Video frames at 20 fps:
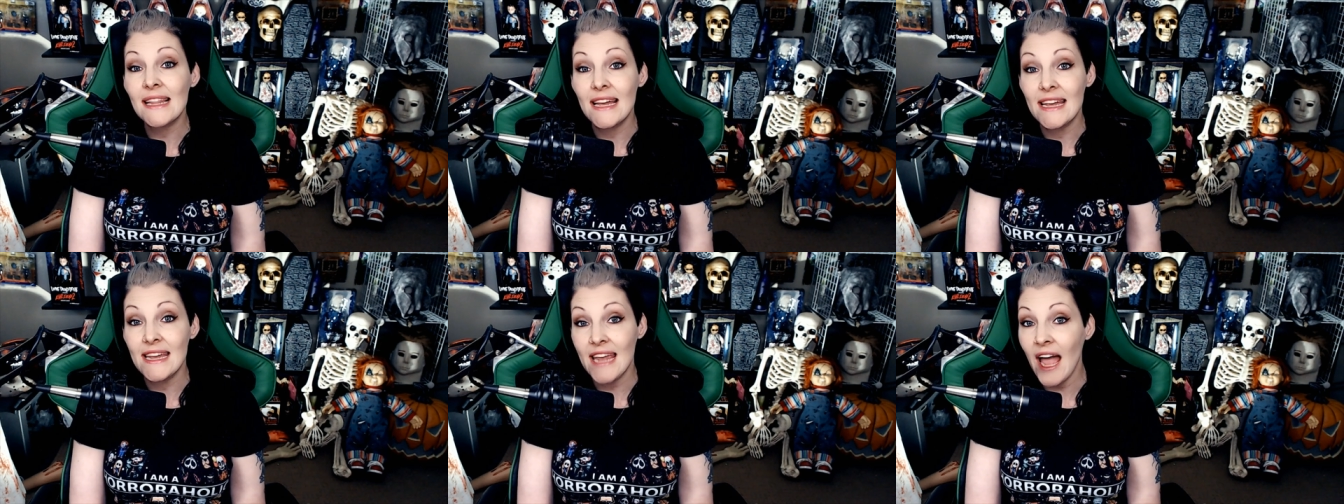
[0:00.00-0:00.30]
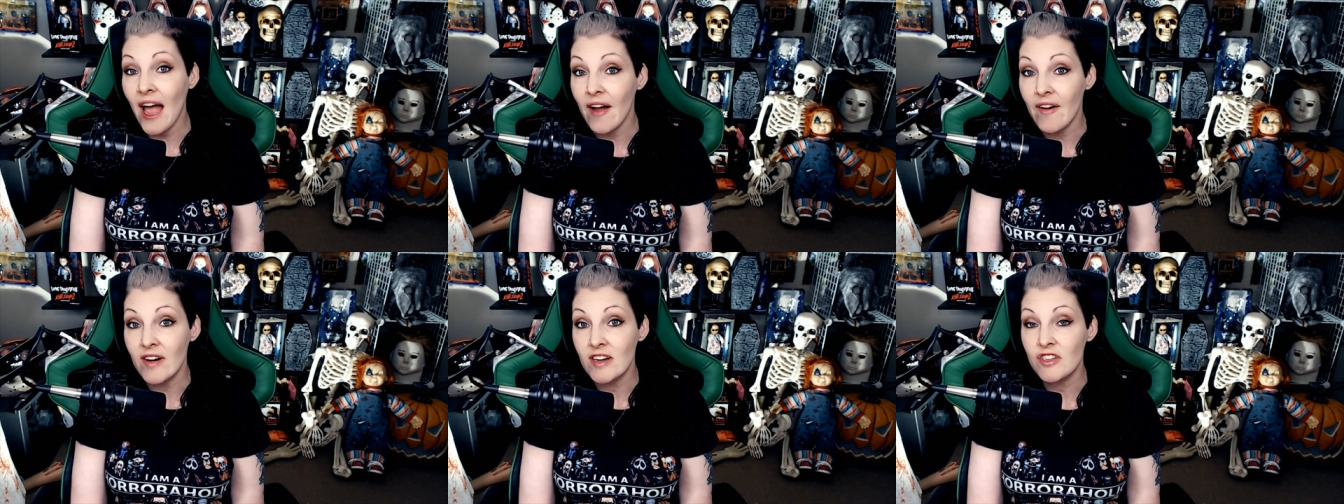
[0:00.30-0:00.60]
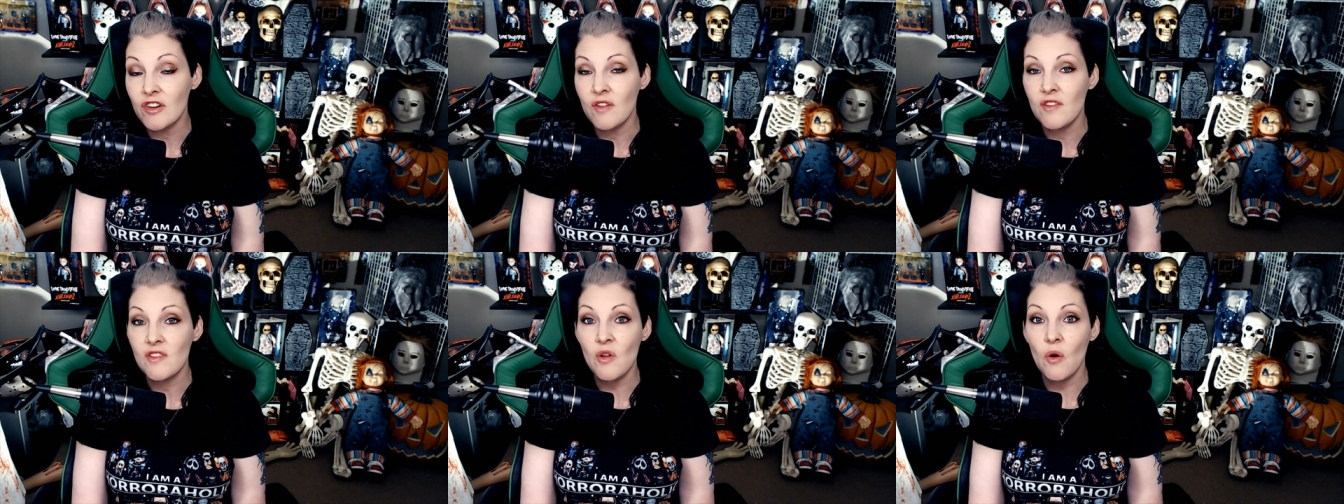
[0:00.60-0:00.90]

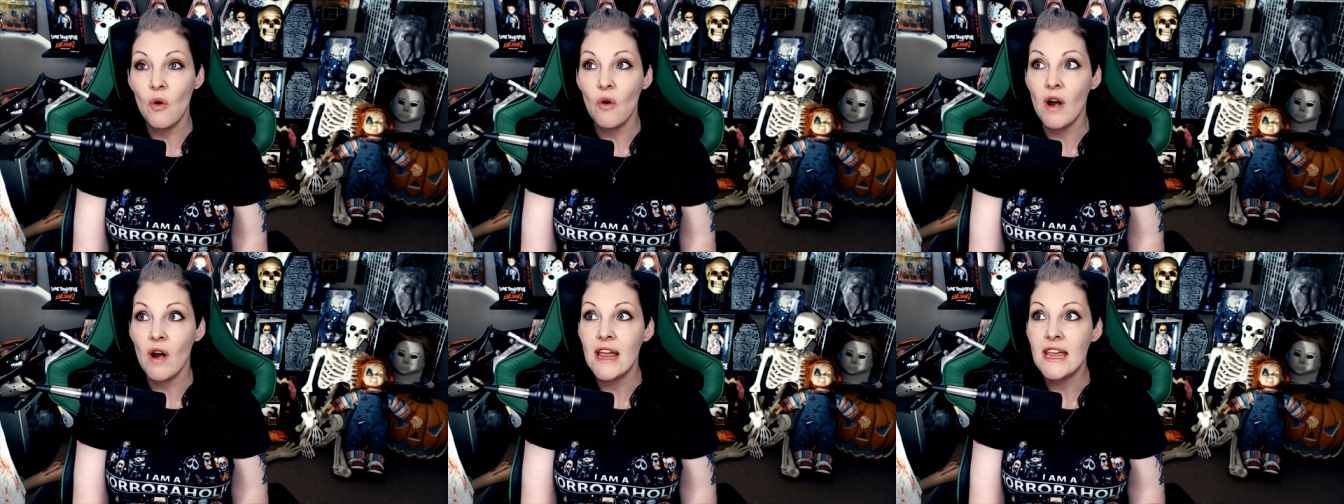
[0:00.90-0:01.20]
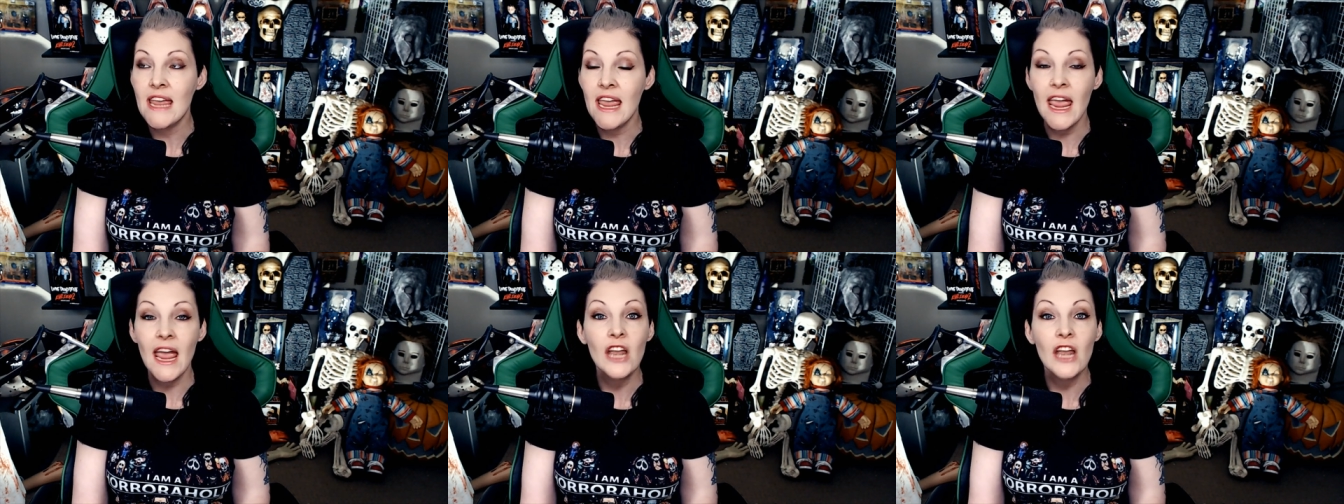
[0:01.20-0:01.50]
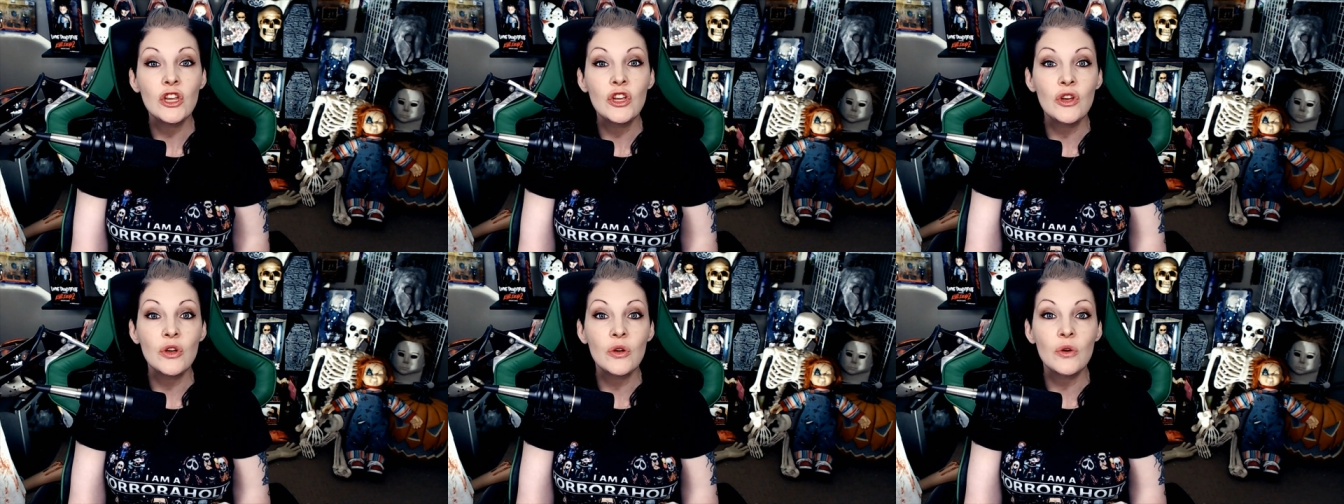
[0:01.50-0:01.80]
characters, or I can't
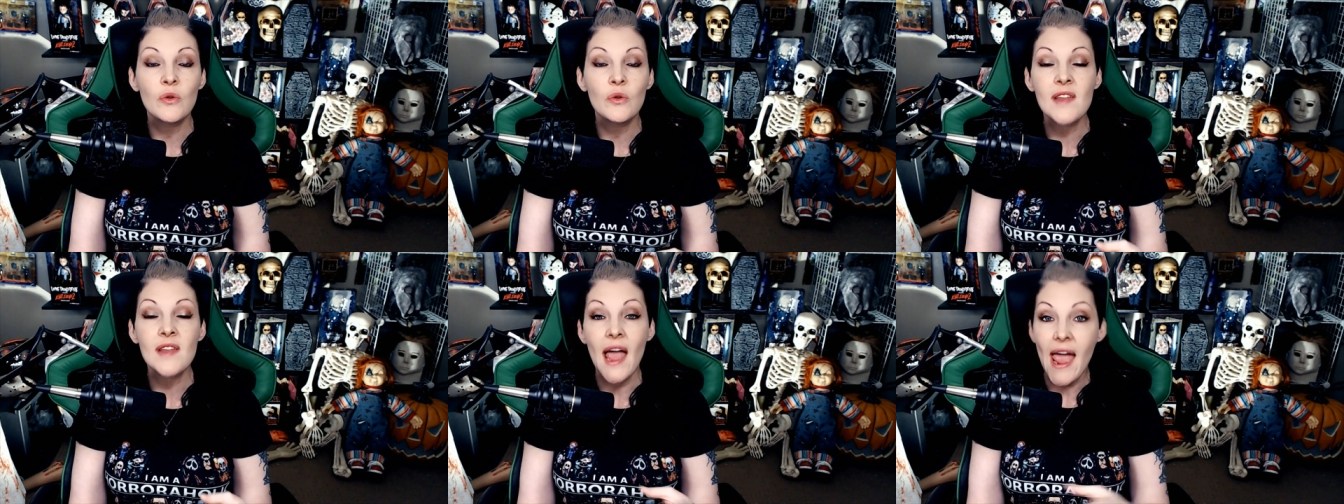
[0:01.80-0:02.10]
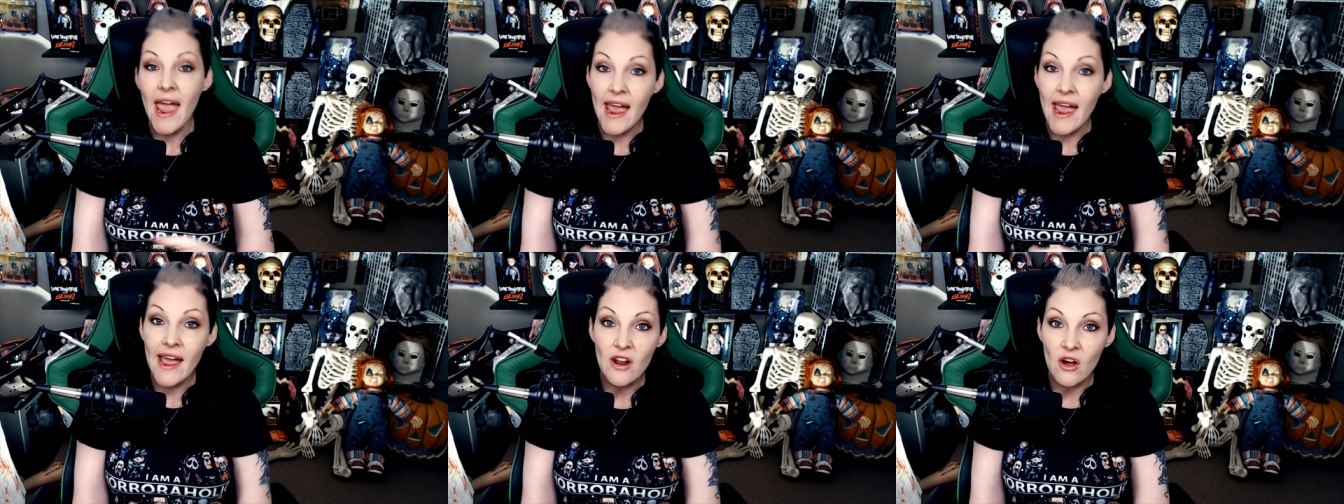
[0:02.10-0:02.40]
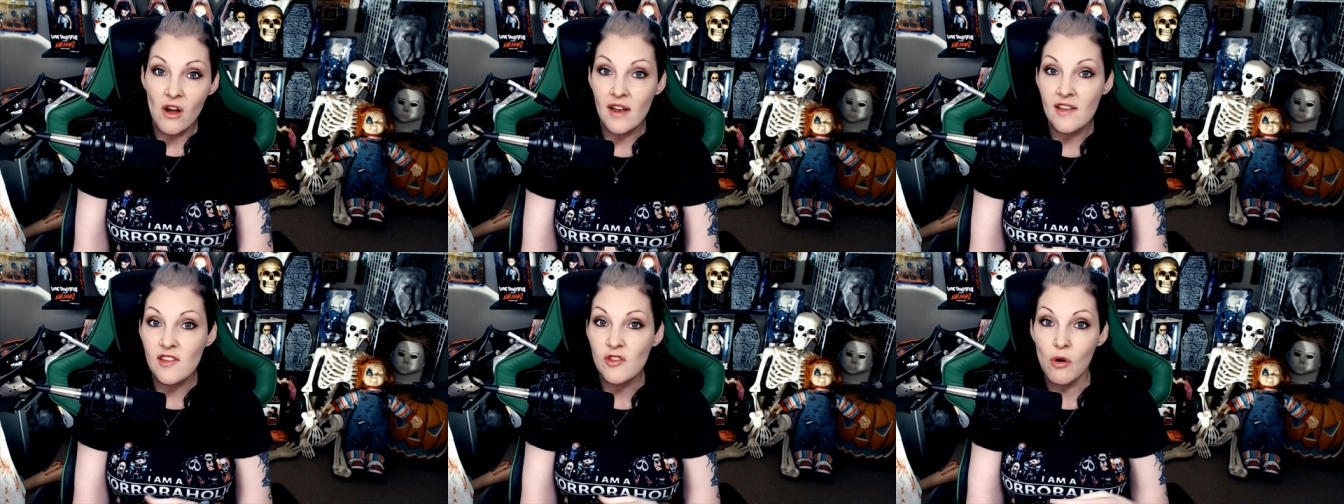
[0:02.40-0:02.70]
use add
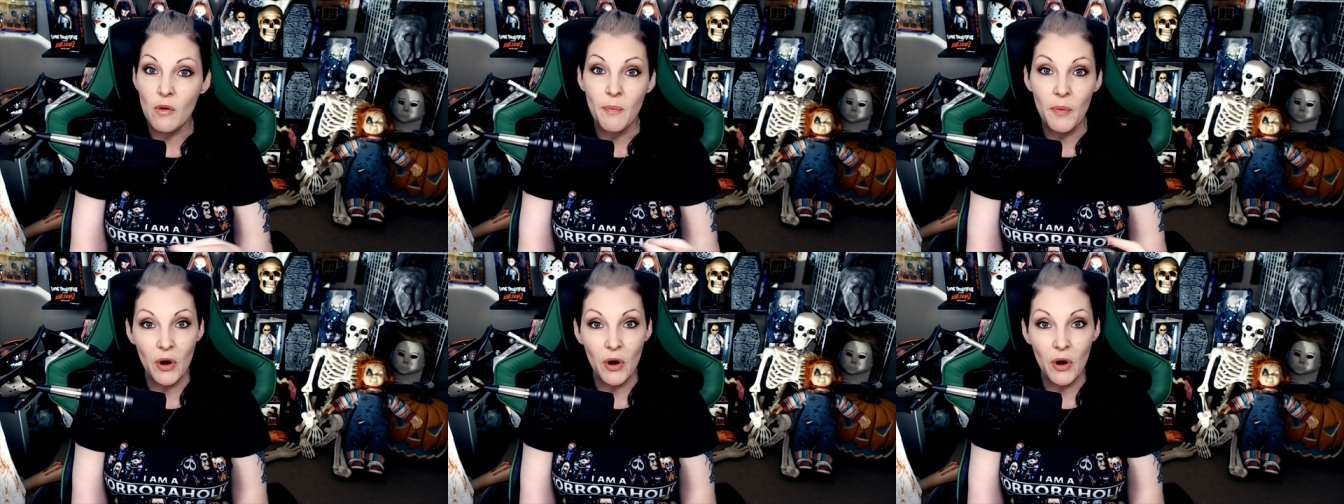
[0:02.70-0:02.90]
ons or